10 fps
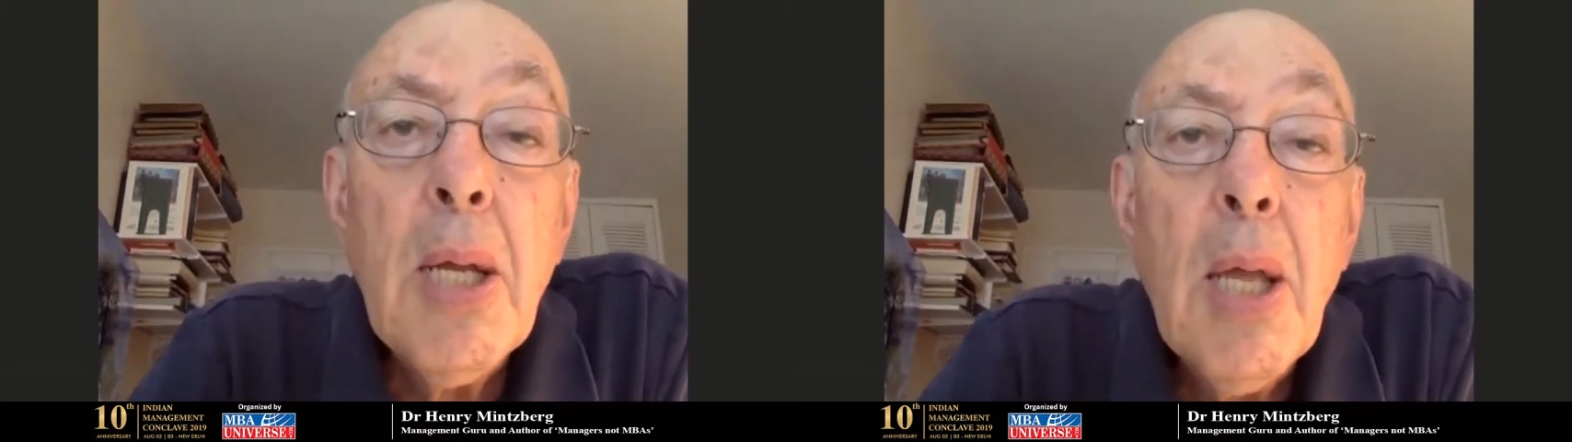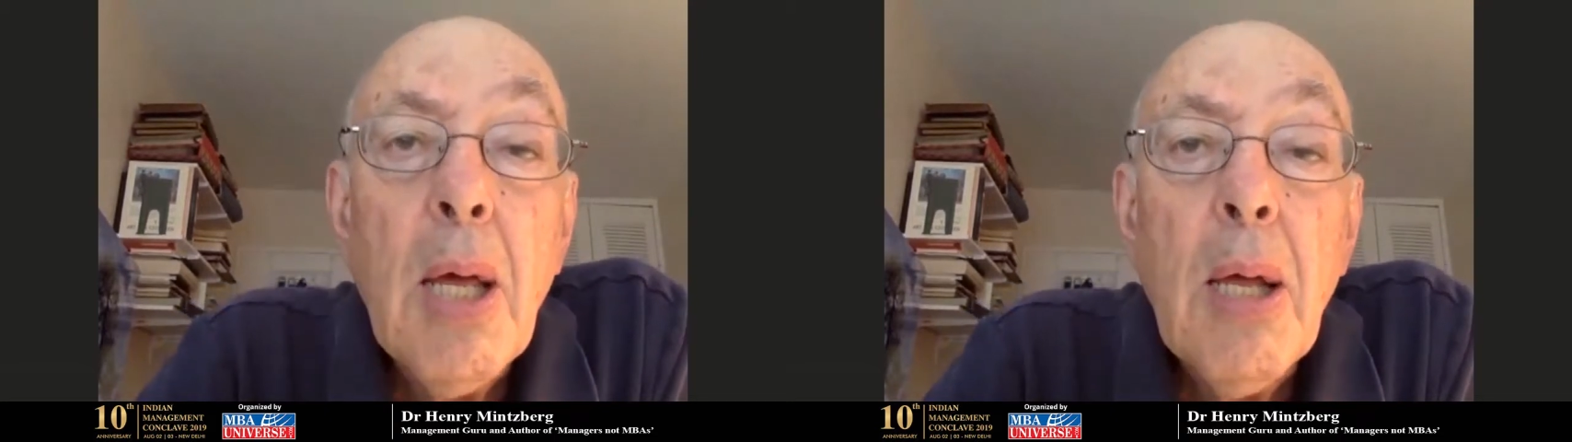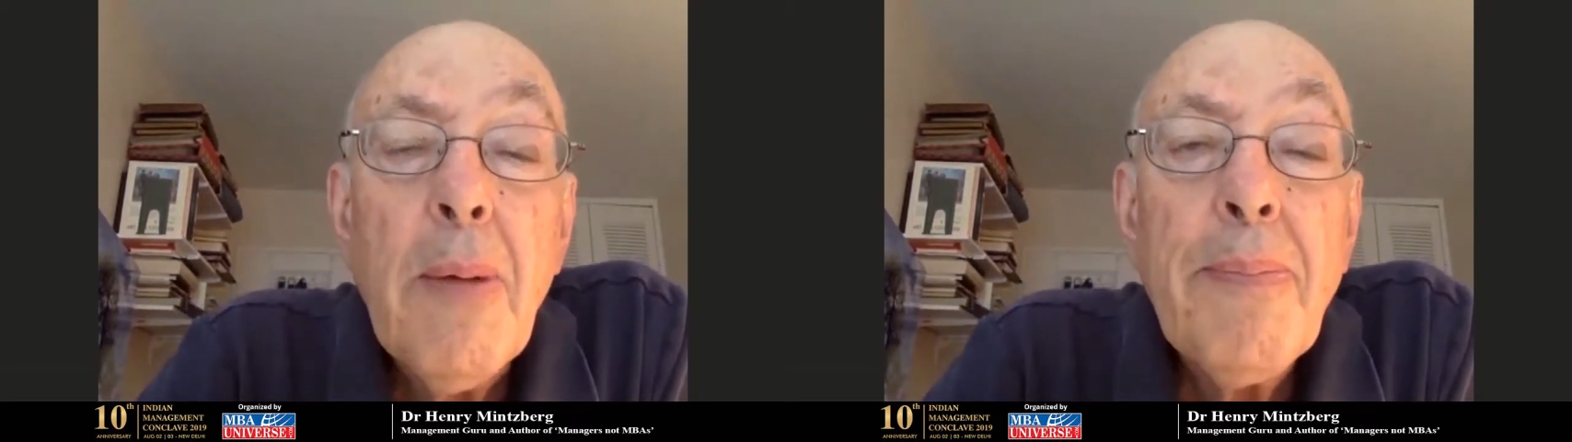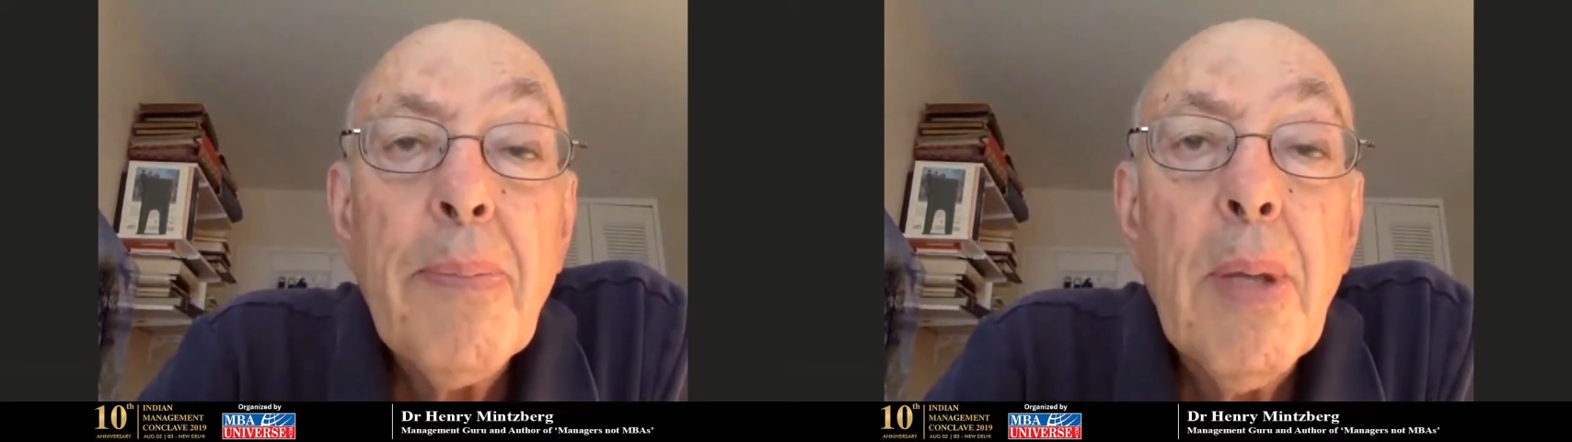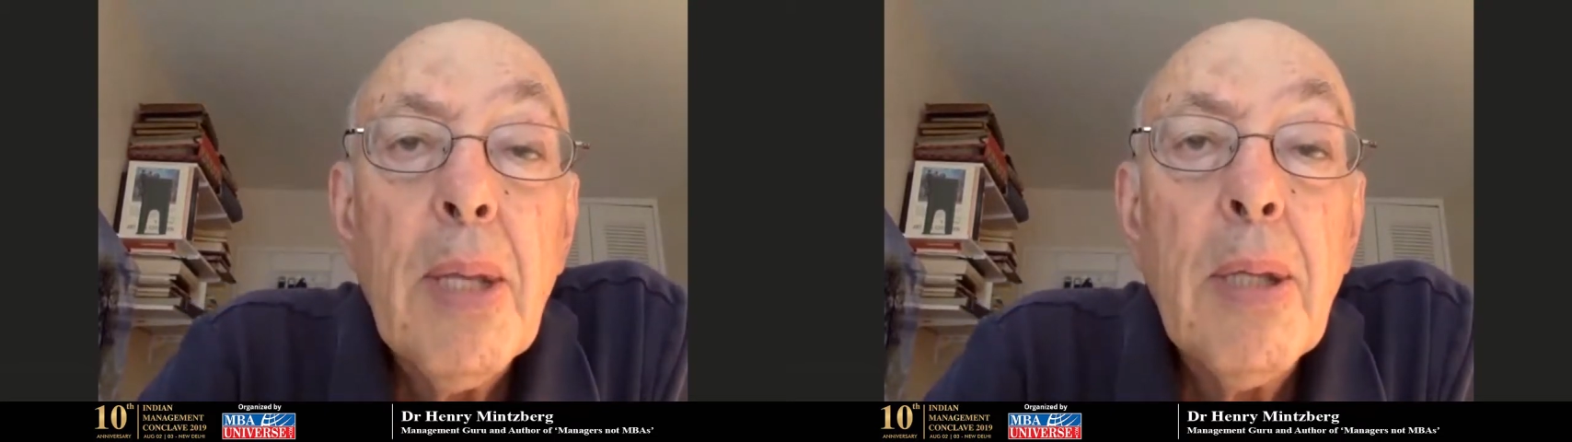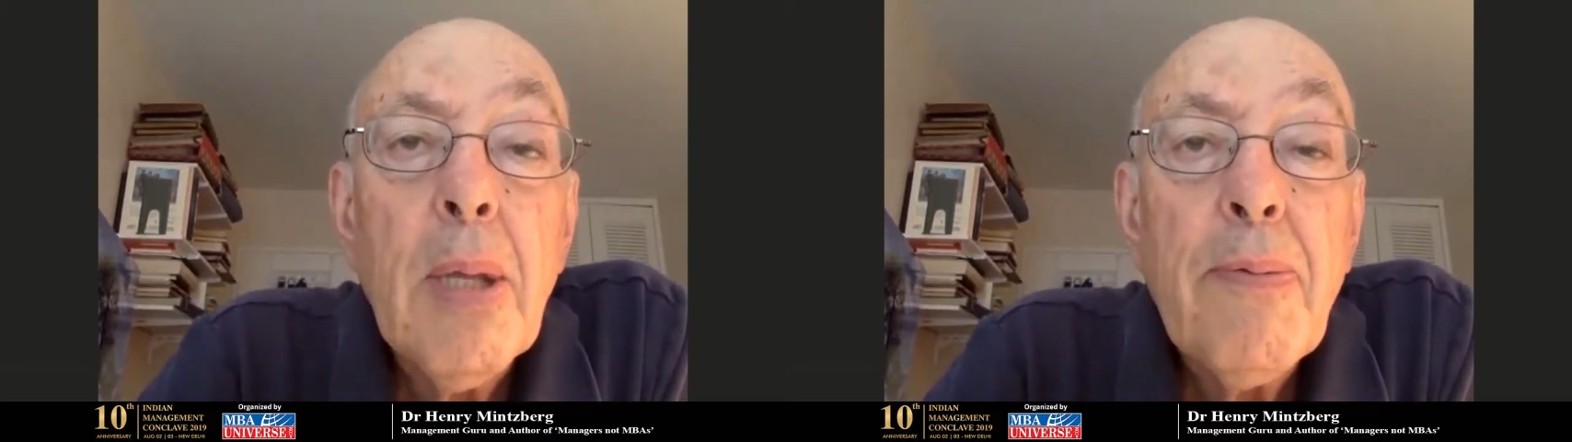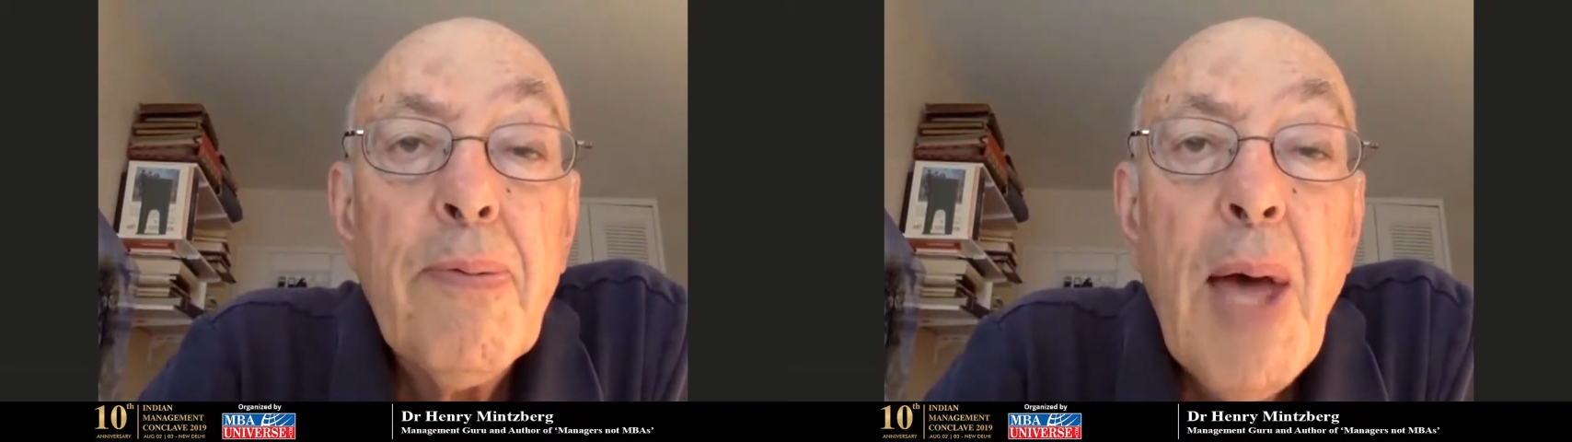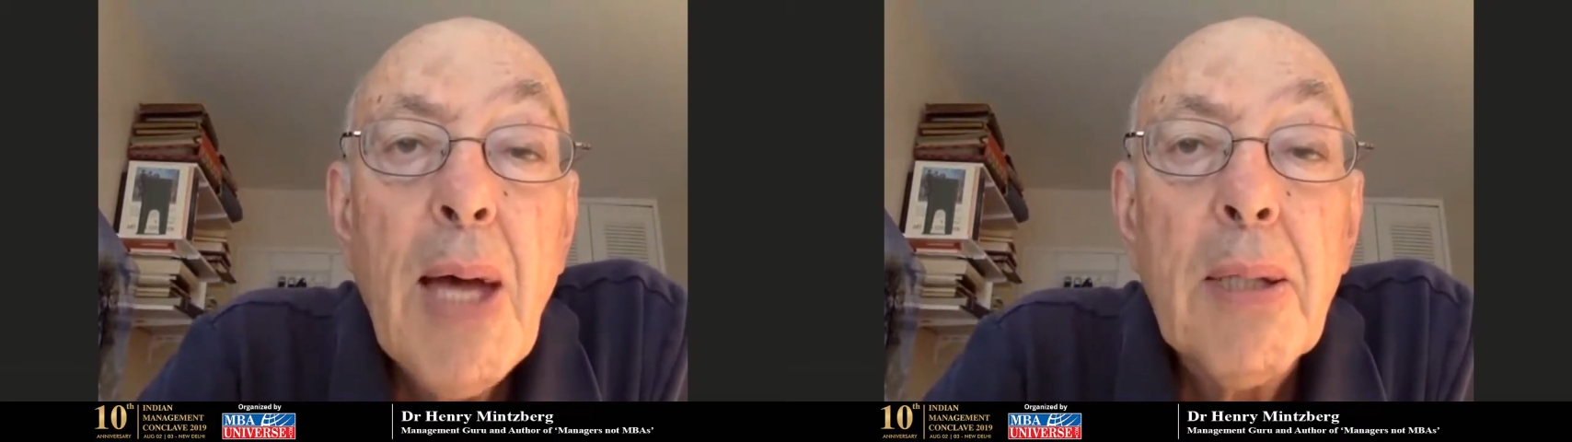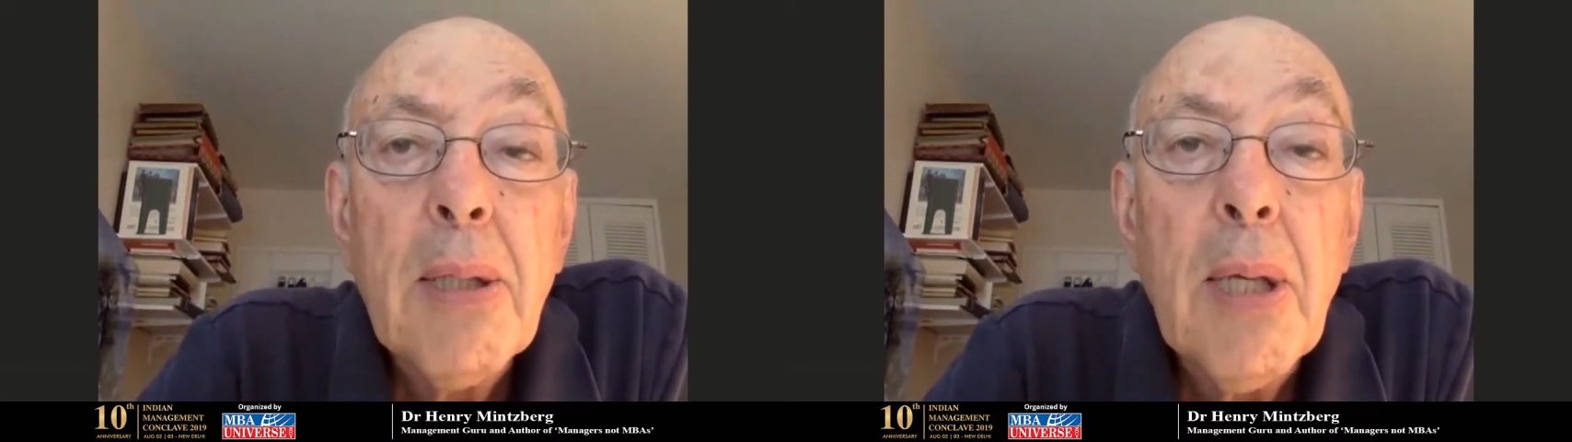the fact